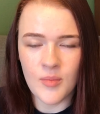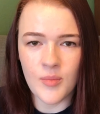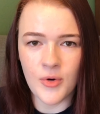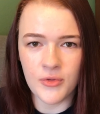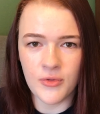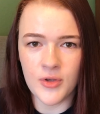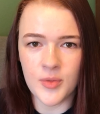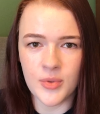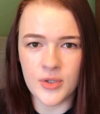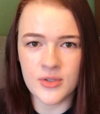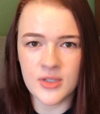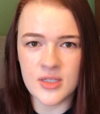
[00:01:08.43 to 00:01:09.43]
Both of their
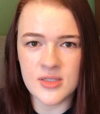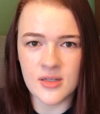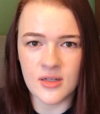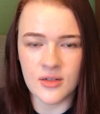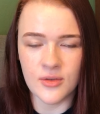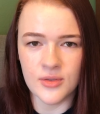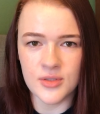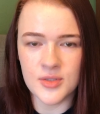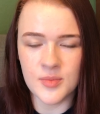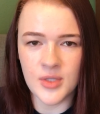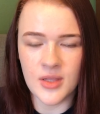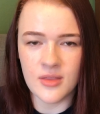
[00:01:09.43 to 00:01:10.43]
birthdays are going to
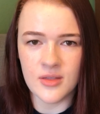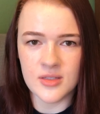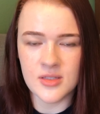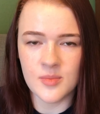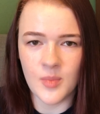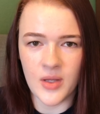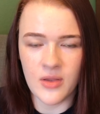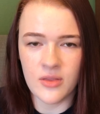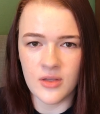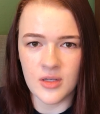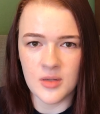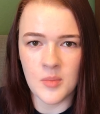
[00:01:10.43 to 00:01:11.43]
be this month
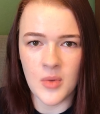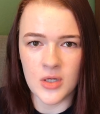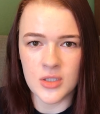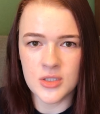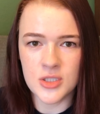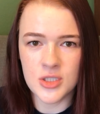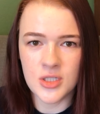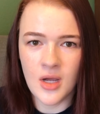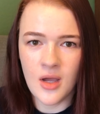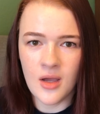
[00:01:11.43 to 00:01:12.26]
in March.